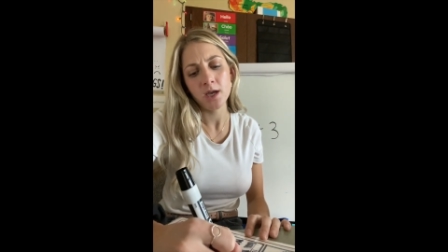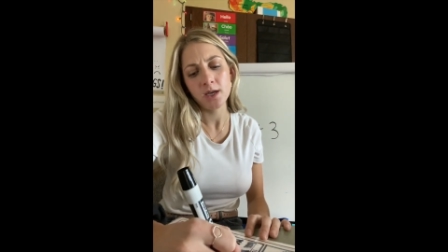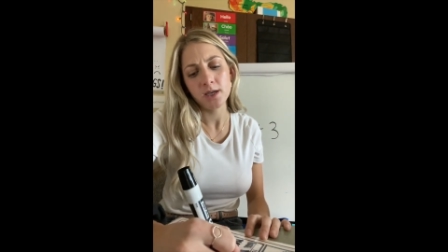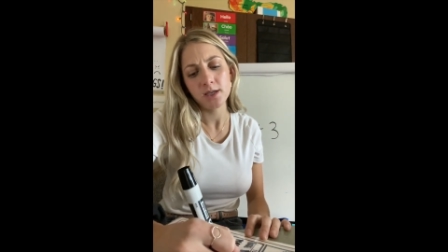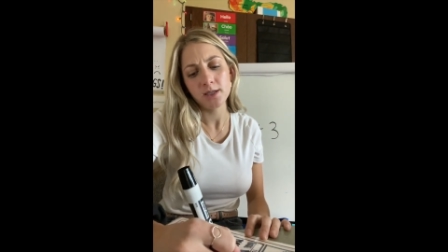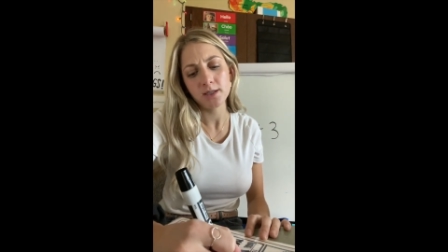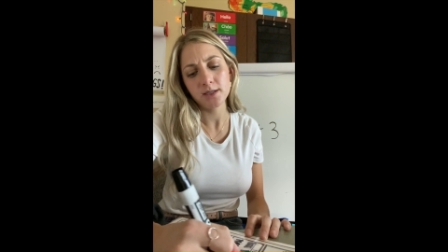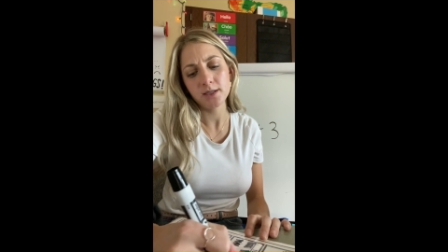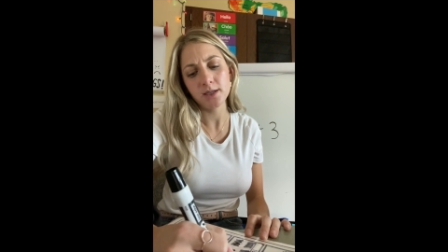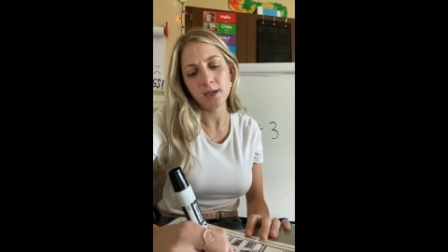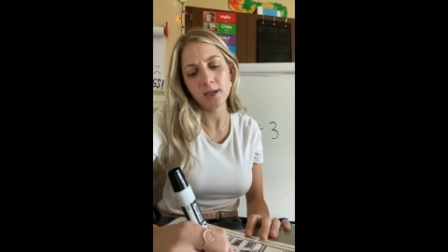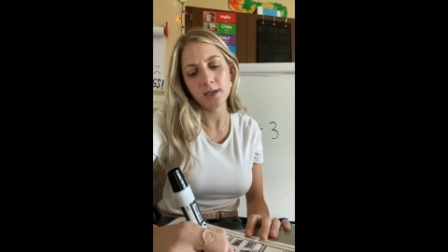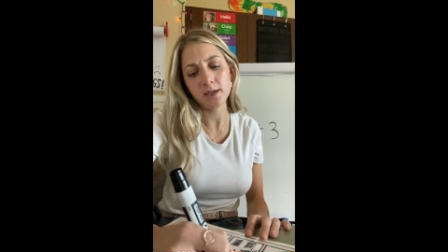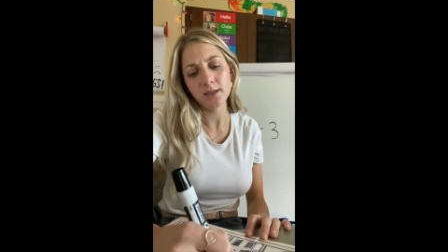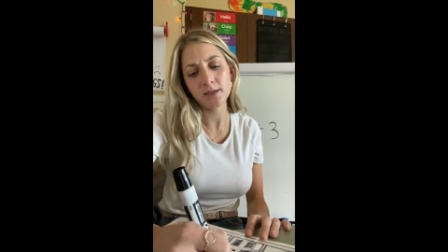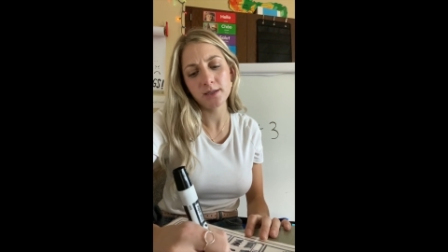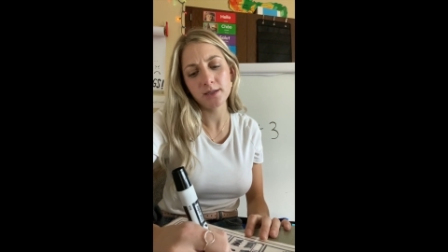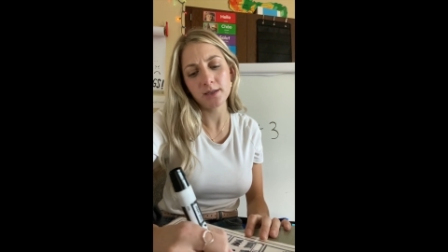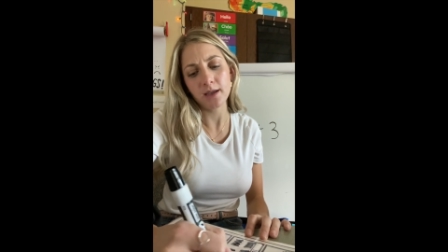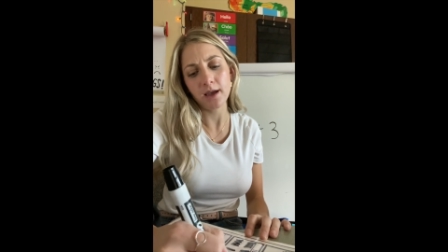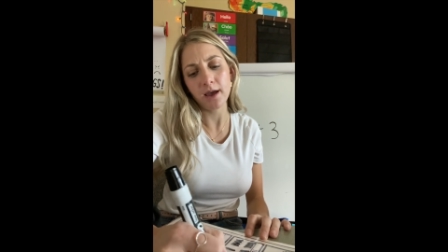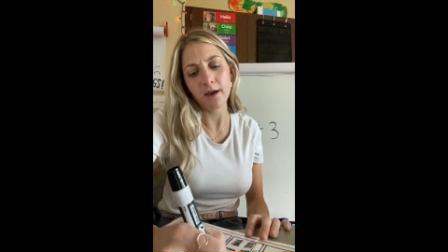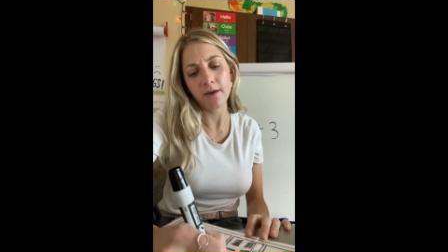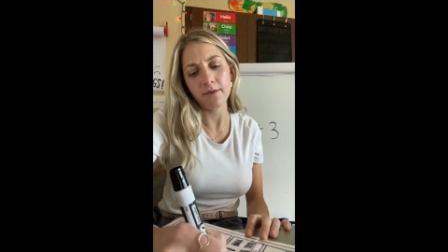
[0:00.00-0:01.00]
6,
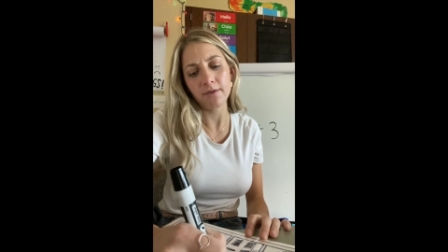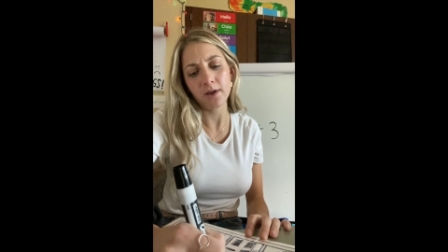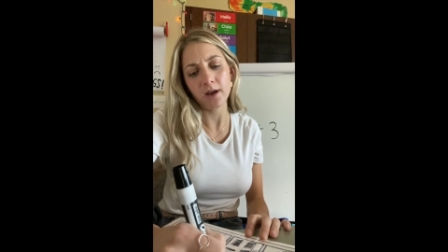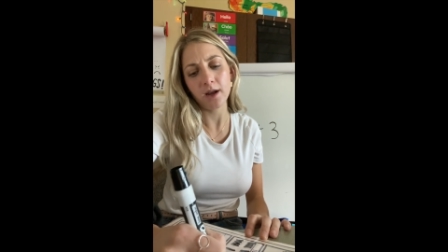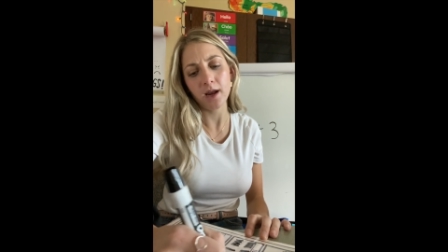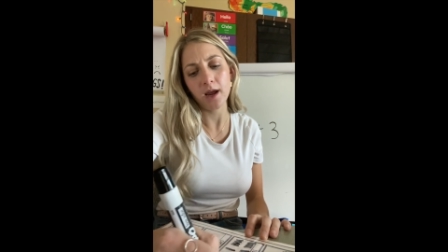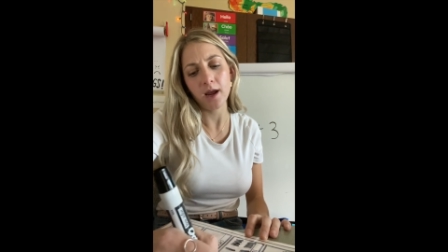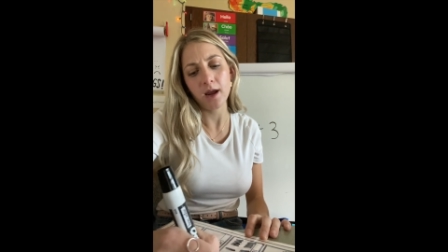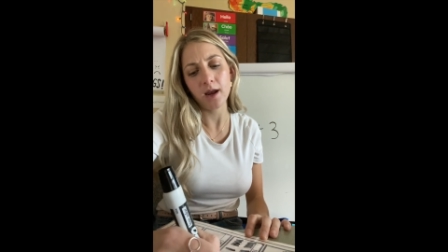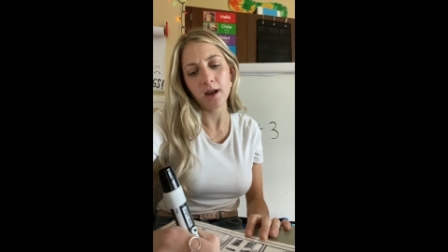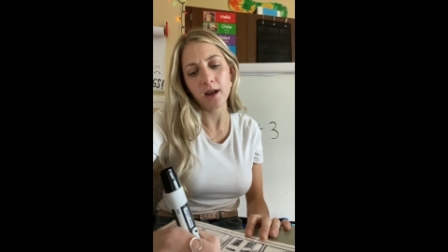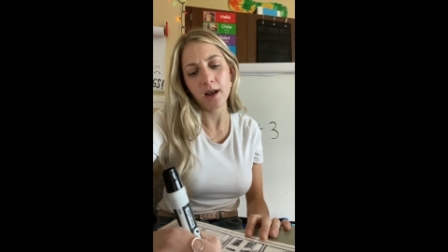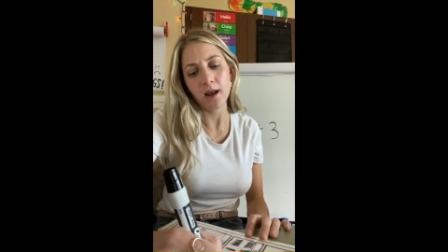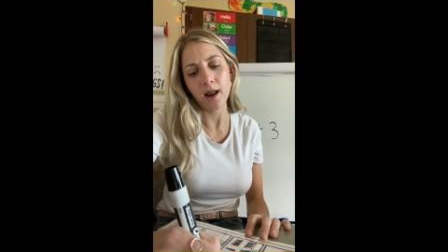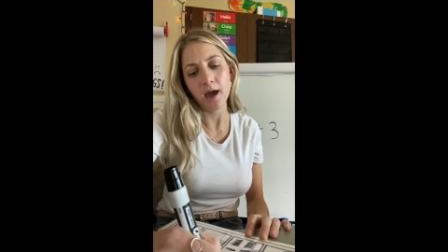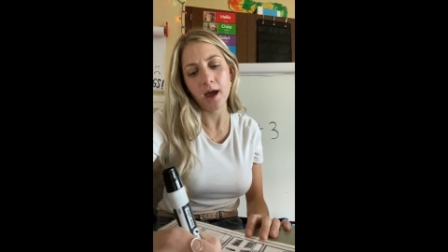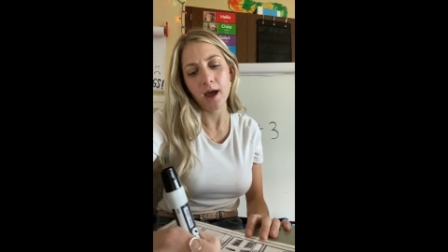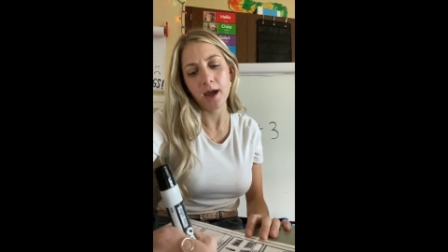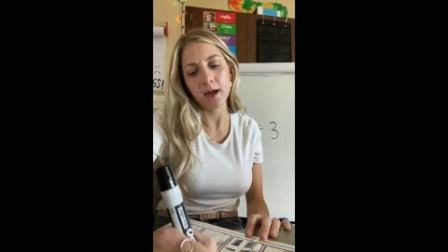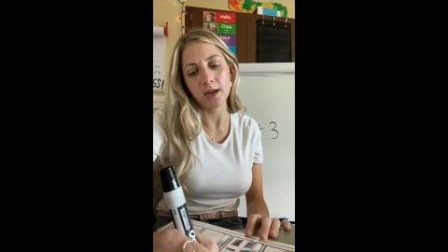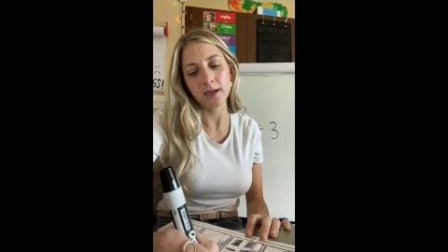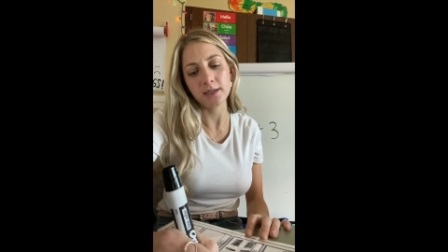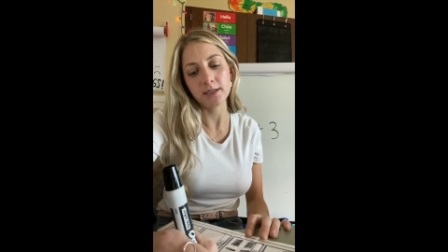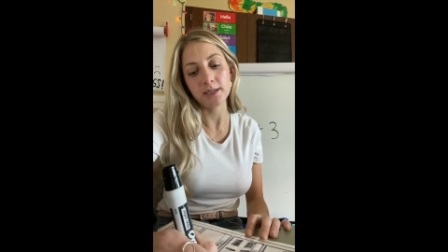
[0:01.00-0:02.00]
7, 8,
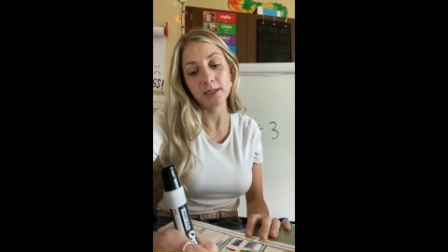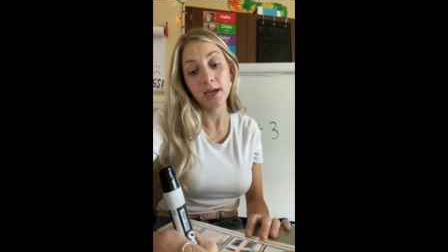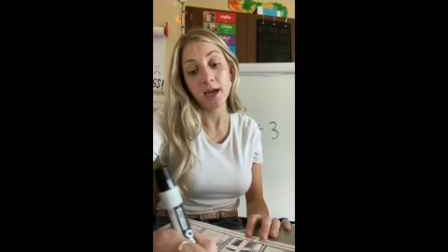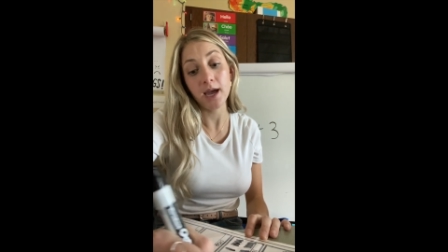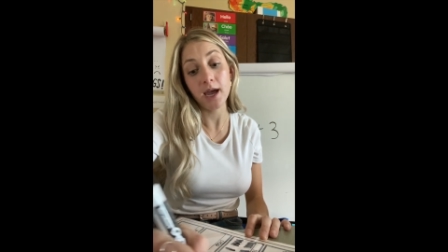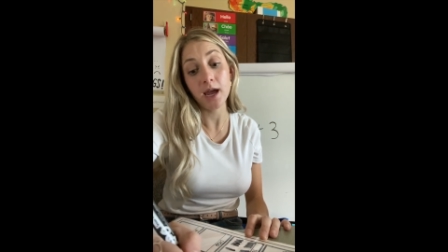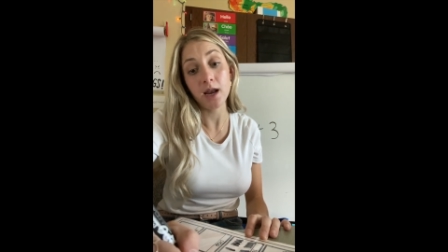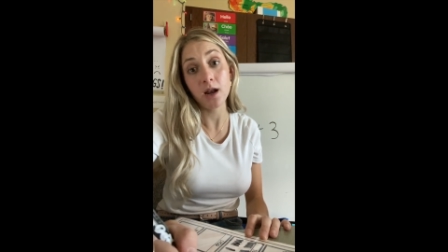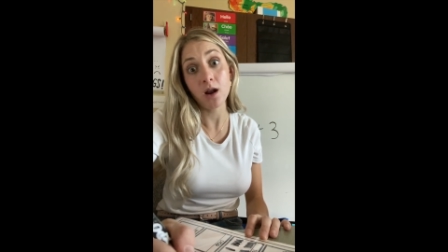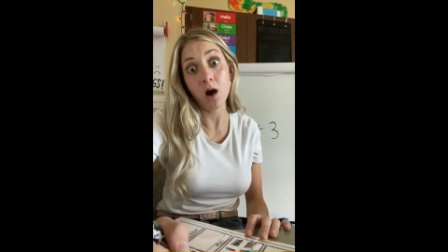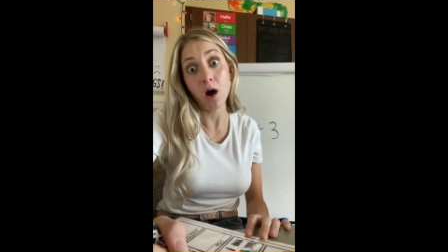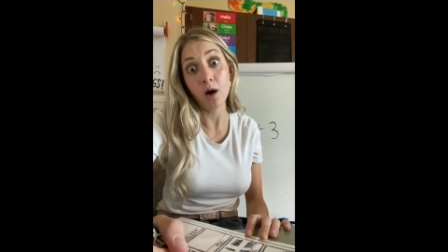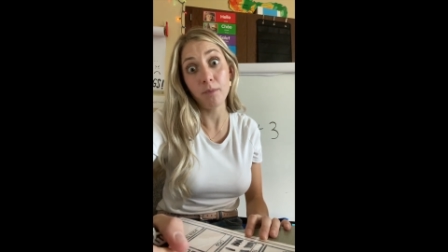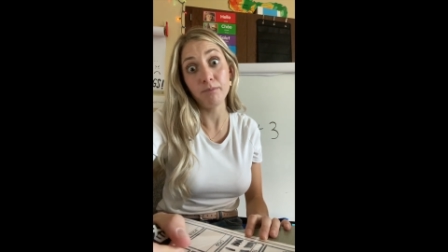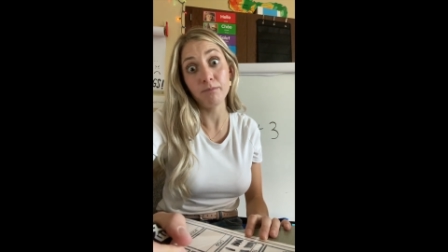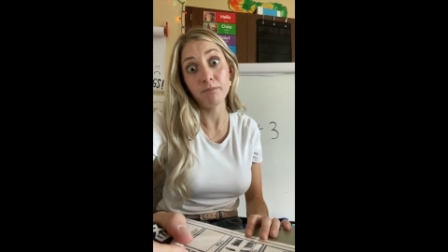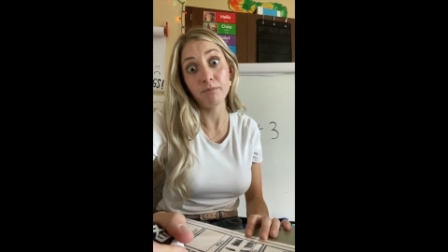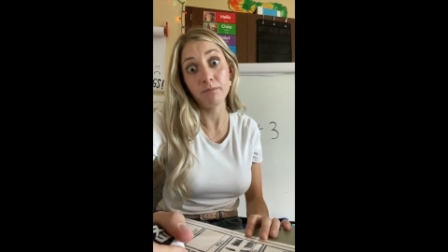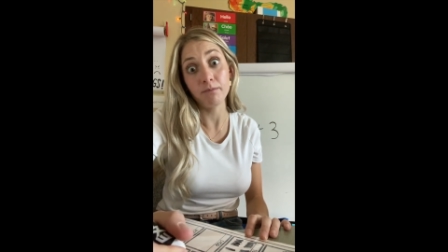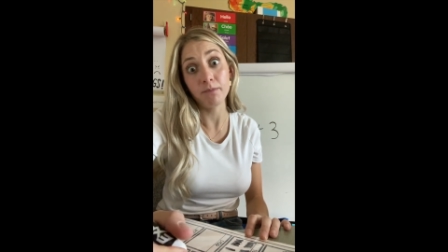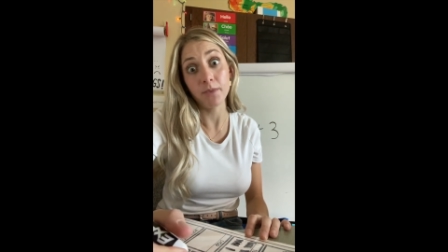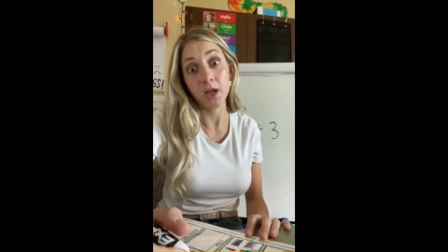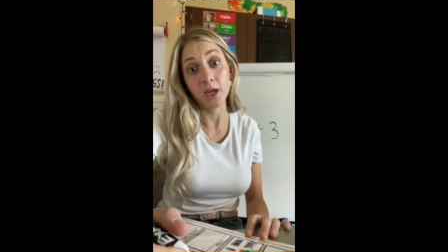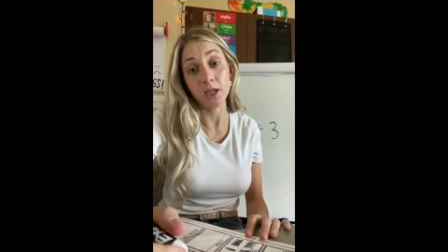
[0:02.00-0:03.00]
9, 10. Oh,
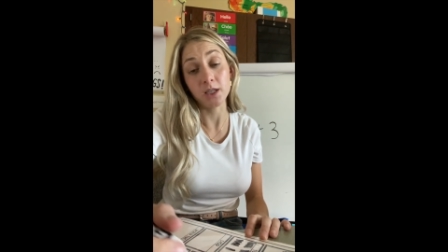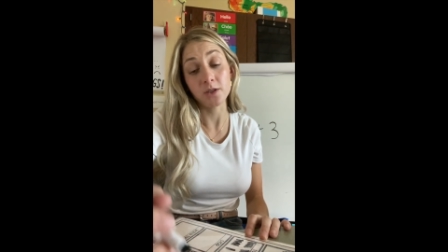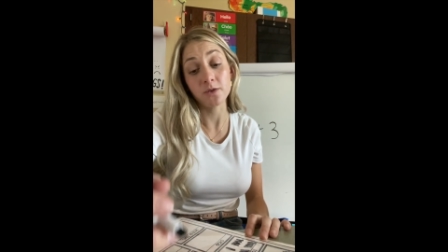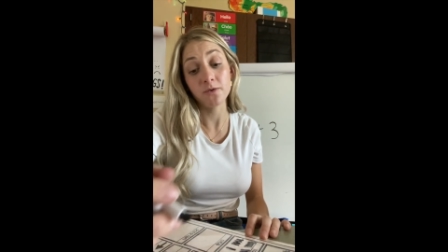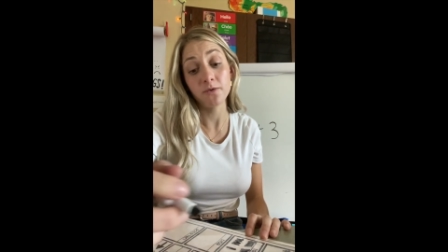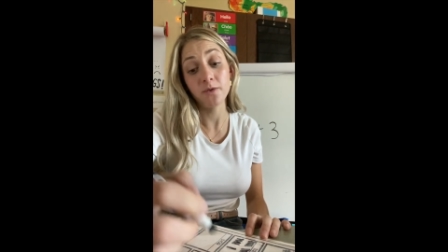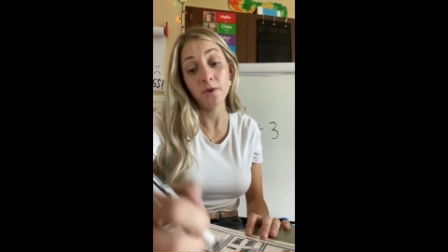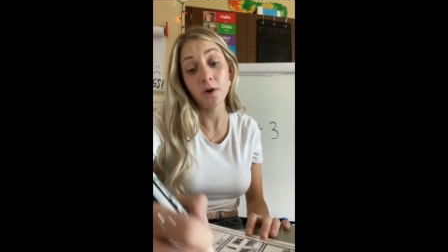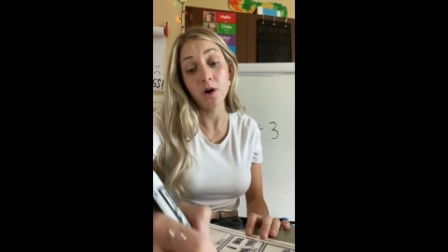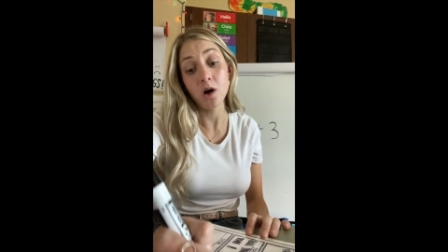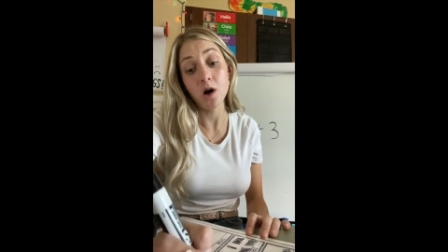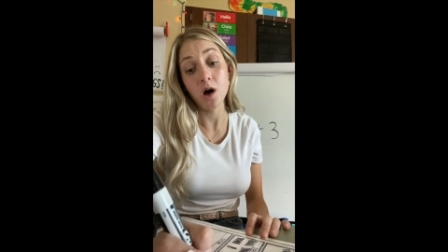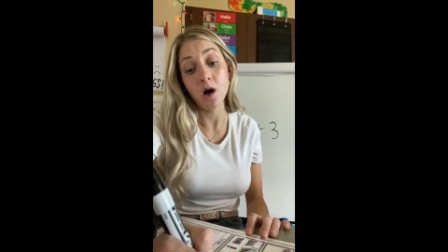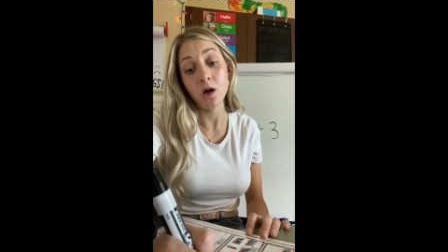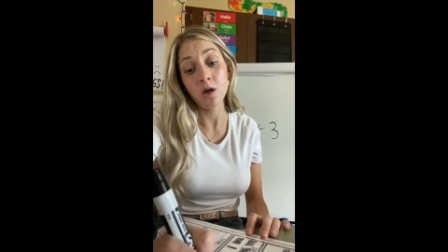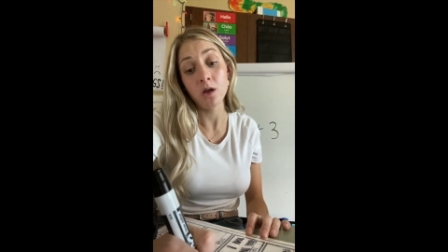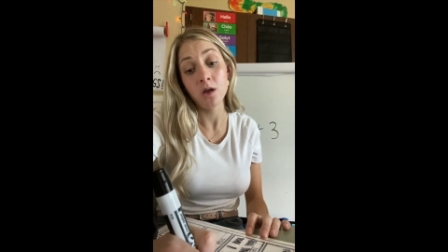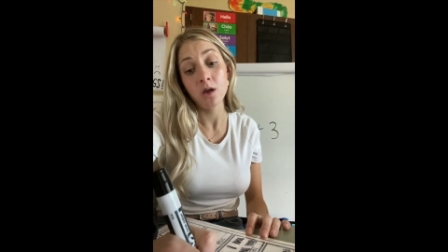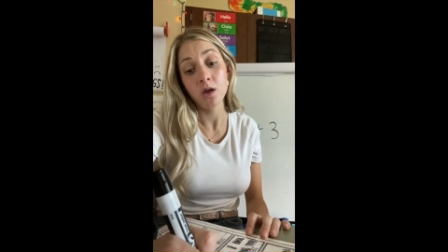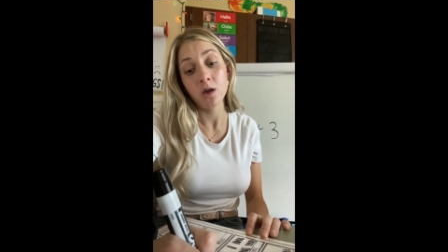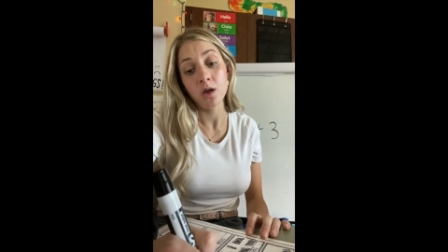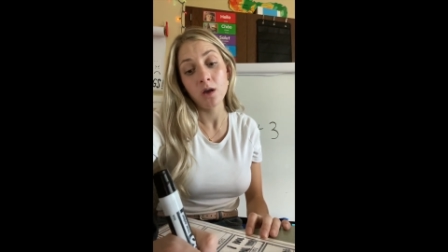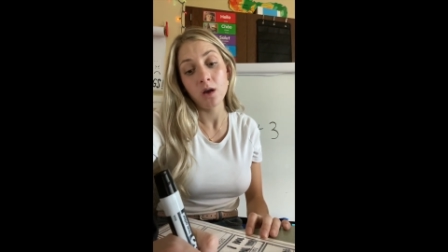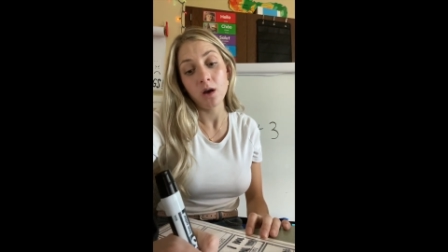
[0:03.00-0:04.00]
it's
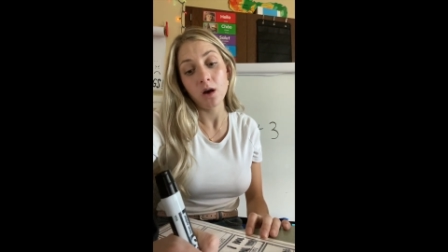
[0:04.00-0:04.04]
full.